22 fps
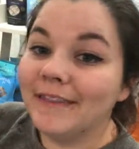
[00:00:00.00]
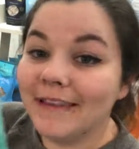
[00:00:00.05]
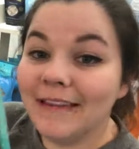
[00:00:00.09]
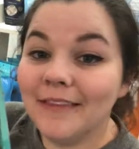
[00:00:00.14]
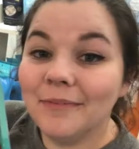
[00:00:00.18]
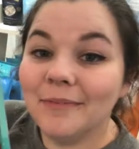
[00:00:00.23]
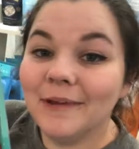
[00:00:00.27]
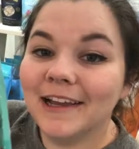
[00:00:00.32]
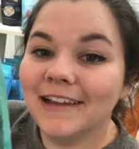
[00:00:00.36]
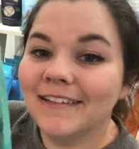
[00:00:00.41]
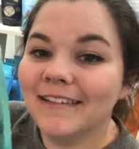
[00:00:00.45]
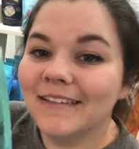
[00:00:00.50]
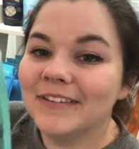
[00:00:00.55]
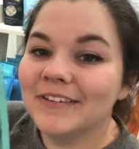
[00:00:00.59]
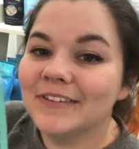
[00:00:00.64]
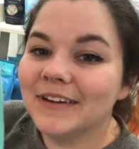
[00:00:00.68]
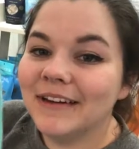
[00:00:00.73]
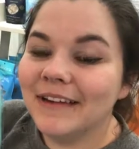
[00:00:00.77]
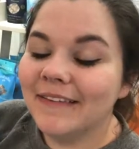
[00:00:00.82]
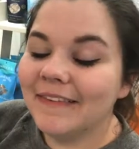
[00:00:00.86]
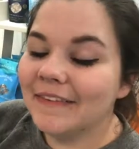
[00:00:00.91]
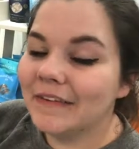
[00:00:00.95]
these bags of
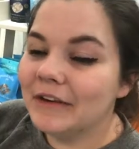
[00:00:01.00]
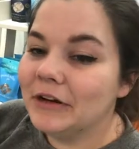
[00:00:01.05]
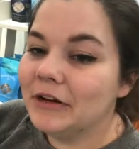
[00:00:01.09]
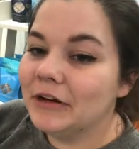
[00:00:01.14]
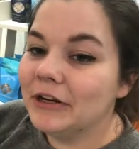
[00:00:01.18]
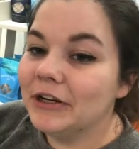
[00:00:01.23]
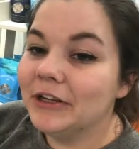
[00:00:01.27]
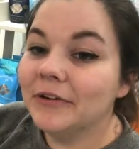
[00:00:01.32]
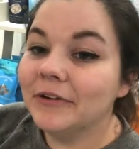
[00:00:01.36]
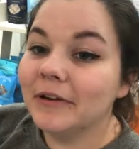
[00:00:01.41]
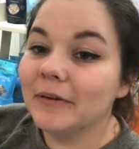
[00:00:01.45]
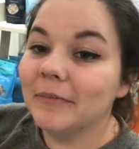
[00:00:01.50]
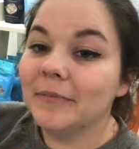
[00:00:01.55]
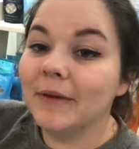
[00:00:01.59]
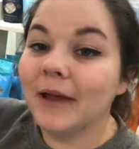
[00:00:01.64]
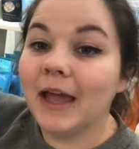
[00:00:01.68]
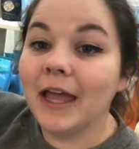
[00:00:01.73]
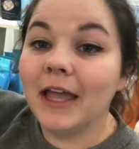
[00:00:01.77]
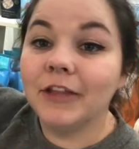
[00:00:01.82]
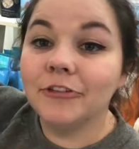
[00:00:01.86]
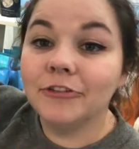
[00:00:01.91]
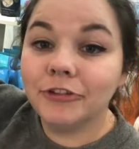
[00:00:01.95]
treats are you can
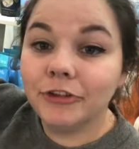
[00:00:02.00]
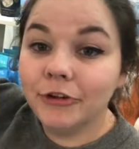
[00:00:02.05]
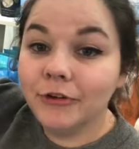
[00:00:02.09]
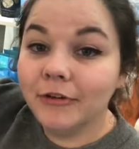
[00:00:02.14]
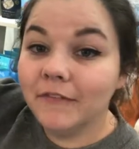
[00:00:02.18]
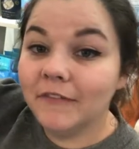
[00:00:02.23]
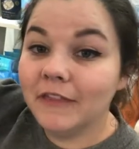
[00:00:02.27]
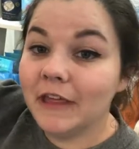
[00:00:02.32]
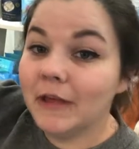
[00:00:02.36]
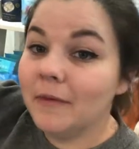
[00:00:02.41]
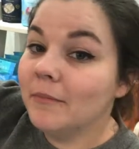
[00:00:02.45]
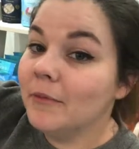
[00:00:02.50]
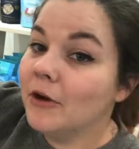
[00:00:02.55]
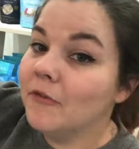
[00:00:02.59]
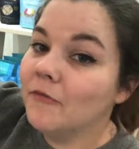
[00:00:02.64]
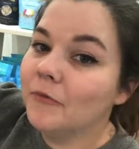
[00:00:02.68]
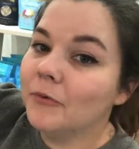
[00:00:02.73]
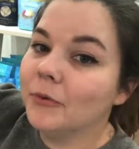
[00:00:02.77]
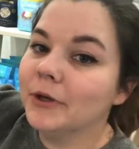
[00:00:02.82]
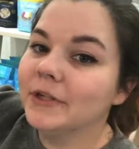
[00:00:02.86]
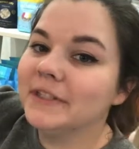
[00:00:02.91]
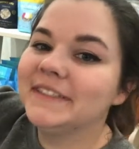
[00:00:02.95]
buy 2 of them
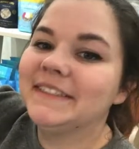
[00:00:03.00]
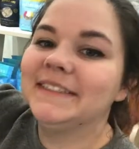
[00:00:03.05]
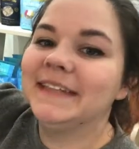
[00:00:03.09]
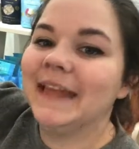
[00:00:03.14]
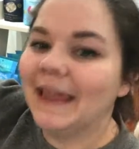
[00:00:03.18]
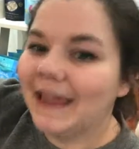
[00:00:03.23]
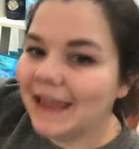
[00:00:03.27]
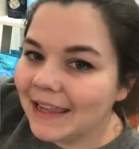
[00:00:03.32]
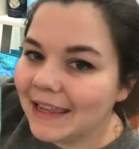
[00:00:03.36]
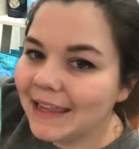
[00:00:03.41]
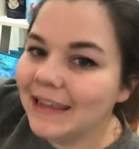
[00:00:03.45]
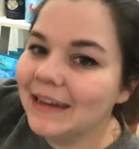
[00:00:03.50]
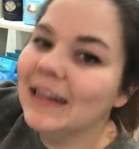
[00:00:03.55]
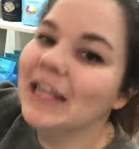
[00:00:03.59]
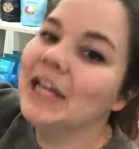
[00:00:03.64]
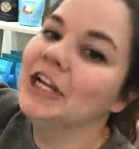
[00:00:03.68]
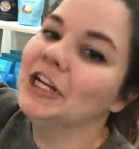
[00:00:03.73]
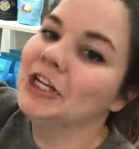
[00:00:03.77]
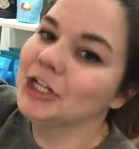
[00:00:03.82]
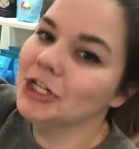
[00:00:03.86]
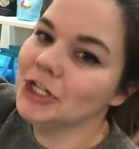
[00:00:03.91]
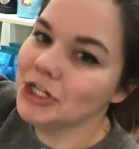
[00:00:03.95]
for
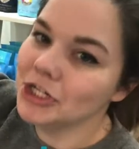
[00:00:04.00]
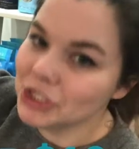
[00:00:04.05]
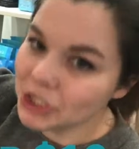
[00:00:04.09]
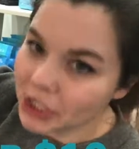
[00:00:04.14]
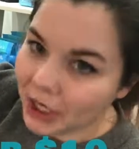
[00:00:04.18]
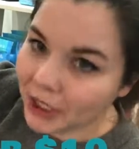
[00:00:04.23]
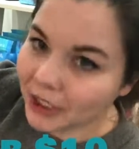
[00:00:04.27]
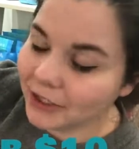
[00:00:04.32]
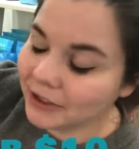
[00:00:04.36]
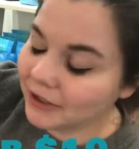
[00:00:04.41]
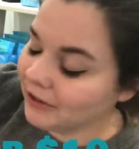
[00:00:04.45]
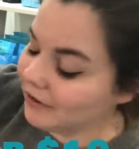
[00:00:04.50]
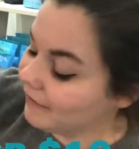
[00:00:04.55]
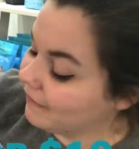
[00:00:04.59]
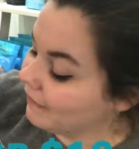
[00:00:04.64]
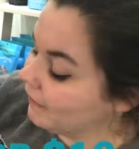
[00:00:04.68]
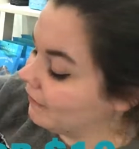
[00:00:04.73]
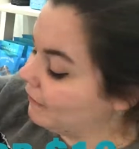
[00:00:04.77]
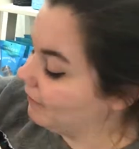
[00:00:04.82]
$10.